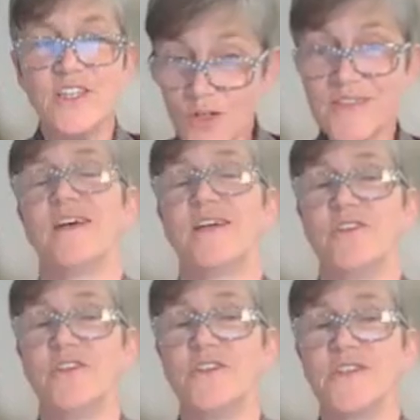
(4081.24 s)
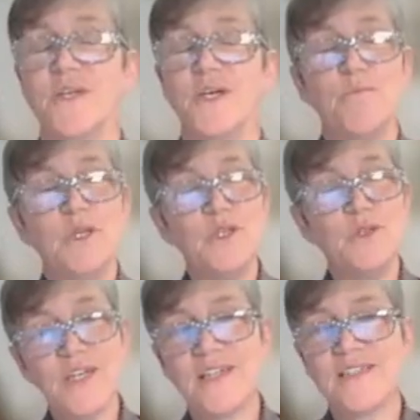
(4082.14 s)
Joe is the second kind of nurse,
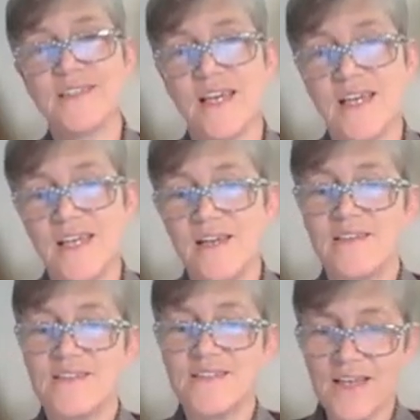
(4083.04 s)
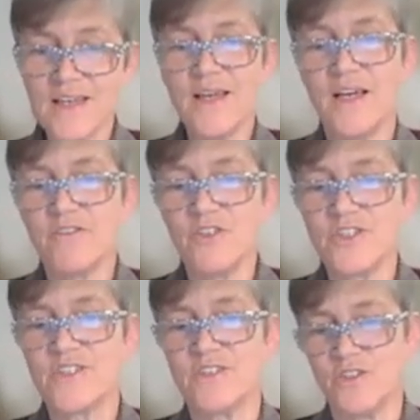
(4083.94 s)
but you can't say the second kind of
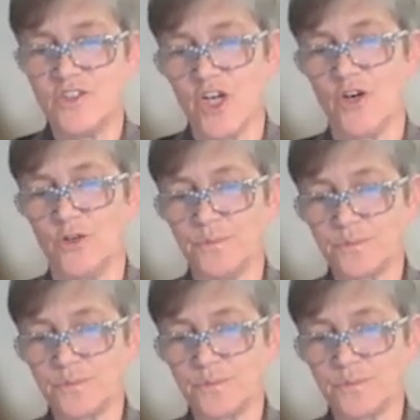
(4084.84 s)
nurse is Joe.